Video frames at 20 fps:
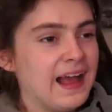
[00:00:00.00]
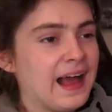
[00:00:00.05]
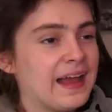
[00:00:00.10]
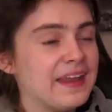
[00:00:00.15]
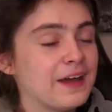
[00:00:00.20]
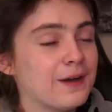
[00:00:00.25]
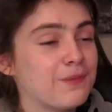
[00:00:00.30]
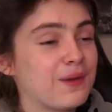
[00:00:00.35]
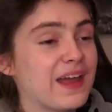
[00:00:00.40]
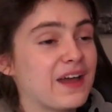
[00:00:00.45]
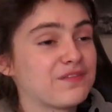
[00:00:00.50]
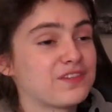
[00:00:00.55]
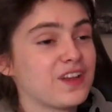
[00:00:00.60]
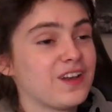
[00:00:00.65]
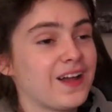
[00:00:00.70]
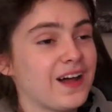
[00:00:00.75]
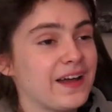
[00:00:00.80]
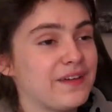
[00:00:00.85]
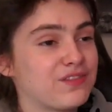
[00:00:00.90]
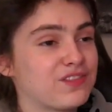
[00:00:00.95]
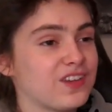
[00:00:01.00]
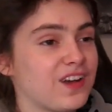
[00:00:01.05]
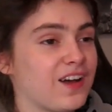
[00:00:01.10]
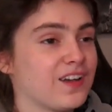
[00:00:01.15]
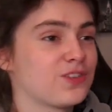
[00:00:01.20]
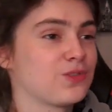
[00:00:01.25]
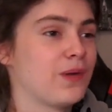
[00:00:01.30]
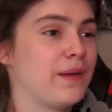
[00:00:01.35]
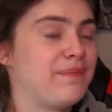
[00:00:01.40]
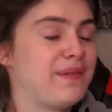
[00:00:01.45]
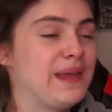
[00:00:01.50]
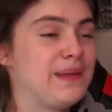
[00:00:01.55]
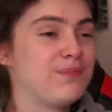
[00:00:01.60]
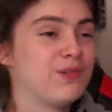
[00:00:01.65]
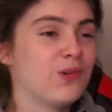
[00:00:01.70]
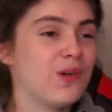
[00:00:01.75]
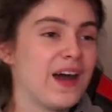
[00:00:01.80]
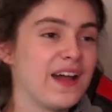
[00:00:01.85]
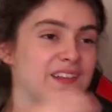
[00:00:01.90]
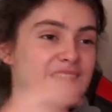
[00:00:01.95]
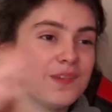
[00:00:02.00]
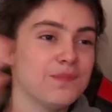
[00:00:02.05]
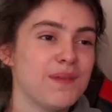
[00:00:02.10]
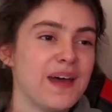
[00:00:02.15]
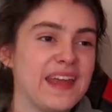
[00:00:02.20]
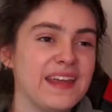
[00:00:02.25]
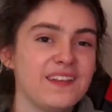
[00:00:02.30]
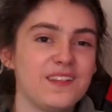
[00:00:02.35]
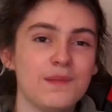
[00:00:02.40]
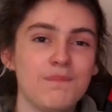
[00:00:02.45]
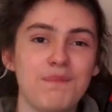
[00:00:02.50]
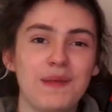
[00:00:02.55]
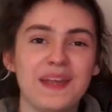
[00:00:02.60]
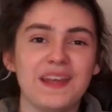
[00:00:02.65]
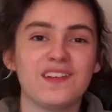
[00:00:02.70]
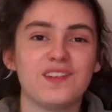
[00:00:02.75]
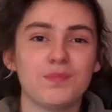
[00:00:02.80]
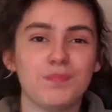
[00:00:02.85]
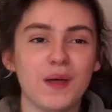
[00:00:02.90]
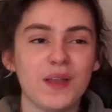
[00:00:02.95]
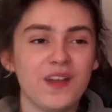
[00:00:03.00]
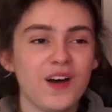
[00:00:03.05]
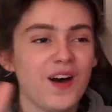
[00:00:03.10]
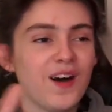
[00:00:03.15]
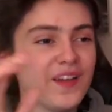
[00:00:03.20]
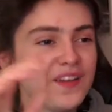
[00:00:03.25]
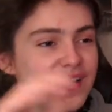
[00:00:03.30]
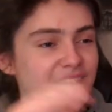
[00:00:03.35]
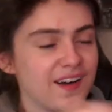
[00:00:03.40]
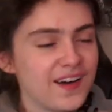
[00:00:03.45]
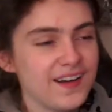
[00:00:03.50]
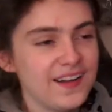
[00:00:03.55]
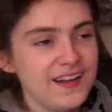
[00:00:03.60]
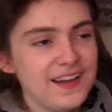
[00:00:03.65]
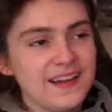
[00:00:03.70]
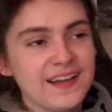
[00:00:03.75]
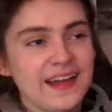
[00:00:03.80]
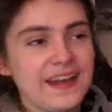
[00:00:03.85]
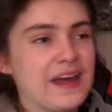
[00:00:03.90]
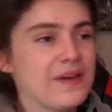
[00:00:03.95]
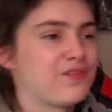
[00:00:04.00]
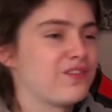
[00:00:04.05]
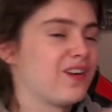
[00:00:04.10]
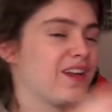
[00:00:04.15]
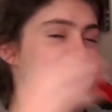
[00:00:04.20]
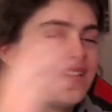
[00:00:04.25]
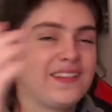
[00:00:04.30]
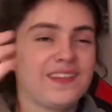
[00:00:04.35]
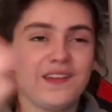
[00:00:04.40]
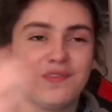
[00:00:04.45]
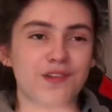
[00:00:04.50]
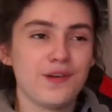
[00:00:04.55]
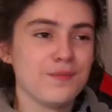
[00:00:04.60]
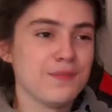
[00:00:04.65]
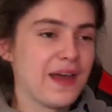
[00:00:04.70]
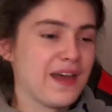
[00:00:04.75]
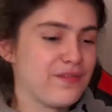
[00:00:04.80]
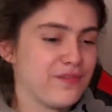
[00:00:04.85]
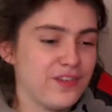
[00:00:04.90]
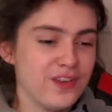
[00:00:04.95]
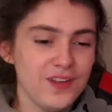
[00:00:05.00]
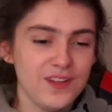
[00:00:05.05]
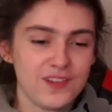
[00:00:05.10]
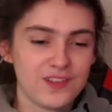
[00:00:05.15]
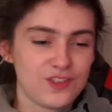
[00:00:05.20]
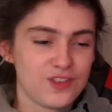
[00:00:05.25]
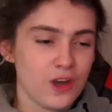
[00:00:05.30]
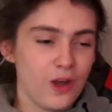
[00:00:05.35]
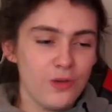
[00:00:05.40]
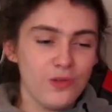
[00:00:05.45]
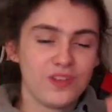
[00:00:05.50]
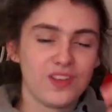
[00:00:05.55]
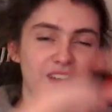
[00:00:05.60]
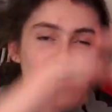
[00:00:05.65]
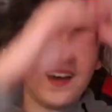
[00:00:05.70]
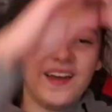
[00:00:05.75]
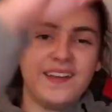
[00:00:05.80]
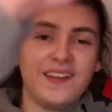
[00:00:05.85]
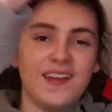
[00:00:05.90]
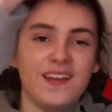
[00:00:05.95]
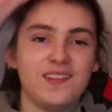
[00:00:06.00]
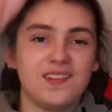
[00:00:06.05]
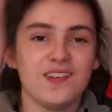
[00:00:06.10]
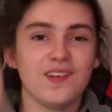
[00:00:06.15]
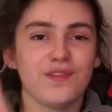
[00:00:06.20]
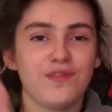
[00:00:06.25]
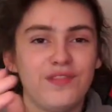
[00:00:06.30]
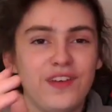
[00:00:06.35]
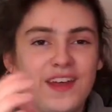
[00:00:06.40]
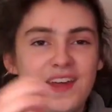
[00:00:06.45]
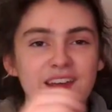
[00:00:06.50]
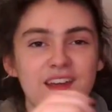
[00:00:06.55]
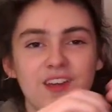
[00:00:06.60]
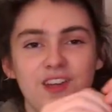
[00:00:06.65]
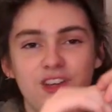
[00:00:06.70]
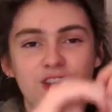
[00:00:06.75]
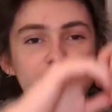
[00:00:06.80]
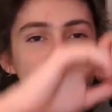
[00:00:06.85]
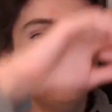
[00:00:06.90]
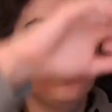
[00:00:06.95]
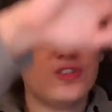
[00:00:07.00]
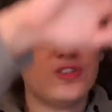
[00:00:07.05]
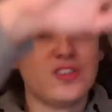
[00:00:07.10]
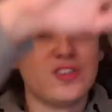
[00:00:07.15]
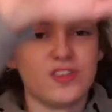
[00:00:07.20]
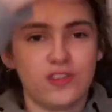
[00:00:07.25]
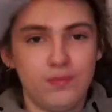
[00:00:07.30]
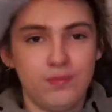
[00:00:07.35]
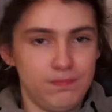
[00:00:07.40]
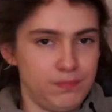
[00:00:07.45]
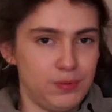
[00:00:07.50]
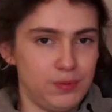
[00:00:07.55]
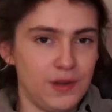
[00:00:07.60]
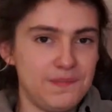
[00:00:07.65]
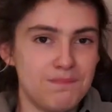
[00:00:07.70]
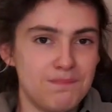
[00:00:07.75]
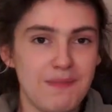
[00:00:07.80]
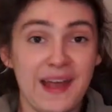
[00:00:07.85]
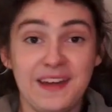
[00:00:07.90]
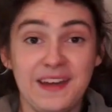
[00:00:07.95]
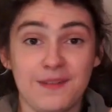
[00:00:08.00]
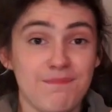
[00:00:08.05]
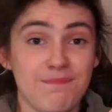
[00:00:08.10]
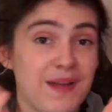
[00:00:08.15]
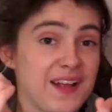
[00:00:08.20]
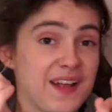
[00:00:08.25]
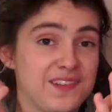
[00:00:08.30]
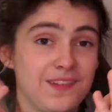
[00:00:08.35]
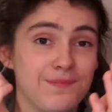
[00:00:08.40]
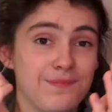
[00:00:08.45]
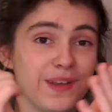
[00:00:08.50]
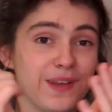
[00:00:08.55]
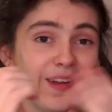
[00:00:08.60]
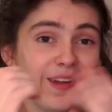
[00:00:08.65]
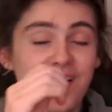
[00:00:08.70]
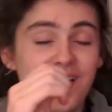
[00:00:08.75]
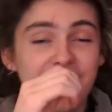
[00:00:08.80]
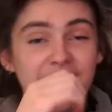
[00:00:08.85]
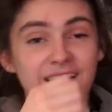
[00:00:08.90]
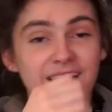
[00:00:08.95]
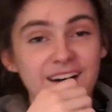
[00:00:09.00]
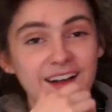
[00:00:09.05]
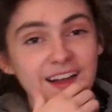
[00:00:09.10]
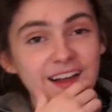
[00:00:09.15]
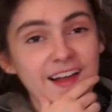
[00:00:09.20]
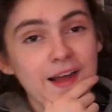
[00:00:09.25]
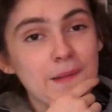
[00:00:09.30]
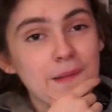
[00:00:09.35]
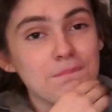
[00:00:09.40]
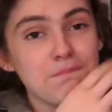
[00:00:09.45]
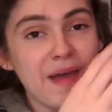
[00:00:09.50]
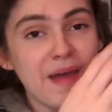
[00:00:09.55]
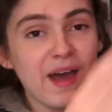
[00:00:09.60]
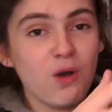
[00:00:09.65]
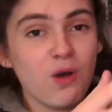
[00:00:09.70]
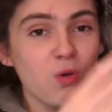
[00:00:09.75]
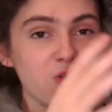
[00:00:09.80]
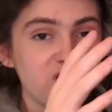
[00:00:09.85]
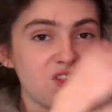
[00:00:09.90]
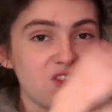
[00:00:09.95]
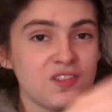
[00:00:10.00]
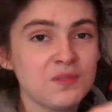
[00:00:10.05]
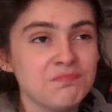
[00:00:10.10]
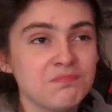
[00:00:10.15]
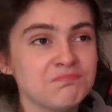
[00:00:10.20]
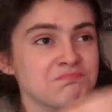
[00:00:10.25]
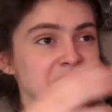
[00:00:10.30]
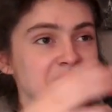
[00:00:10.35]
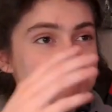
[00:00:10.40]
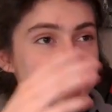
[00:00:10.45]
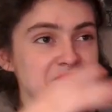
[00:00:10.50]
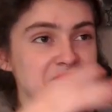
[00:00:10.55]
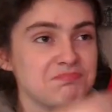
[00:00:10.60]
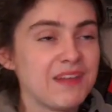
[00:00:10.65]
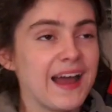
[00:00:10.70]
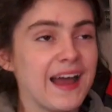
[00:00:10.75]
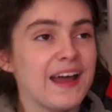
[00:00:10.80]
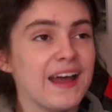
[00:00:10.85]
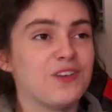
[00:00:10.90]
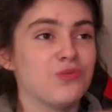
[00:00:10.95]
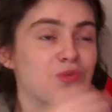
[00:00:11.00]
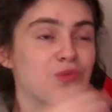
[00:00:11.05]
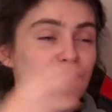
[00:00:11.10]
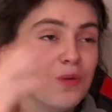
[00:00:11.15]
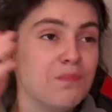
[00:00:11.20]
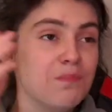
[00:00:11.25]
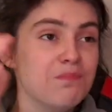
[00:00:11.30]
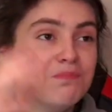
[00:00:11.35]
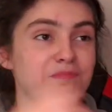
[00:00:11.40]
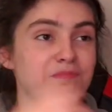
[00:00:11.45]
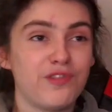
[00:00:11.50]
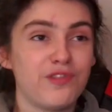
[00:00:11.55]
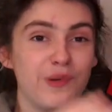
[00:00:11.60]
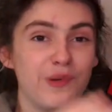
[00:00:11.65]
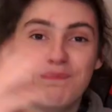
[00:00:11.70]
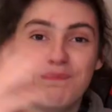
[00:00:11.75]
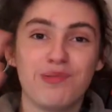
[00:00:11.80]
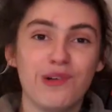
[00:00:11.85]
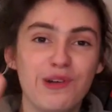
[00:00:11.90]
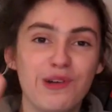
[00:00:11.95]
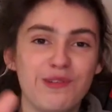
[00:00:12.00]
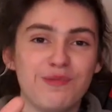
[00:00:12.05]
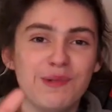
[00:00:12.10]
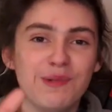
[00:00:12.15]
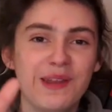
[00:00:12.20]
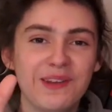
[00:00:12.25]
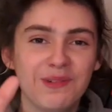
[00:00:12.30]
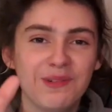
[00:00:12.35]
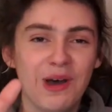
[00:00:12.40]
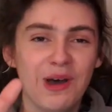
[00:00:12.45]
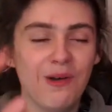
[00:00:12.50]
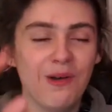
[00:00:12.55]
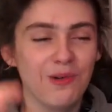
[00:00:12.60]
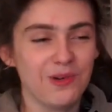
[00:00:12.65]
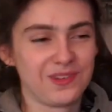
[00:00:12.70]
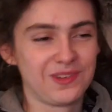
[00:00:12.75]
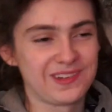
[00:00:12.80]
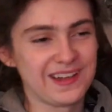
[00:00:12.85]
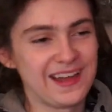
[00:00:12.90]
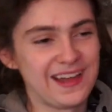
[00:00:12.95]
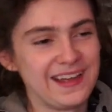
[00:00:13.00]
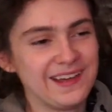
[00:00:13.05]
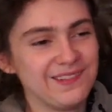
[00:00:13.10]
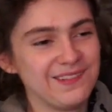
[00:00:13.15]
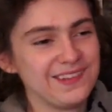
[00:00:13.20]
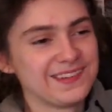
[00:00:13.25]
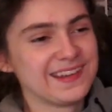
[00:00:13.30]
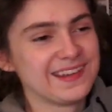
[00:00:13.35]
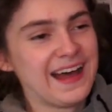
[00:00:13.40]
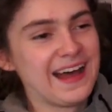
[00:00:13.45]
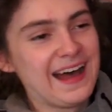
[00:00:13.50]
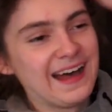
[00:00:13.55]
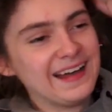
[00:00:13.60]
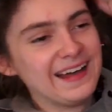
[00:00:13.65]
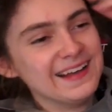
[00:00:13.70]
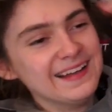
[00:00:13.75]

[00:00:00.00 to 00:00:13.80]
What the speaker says: And then we have the live task where people had to make the biggest banana, and everyone had different methods. Joe tied it to the thing, Hugh just made a massive banana. Mel's had room for improvement, we'll say it was that.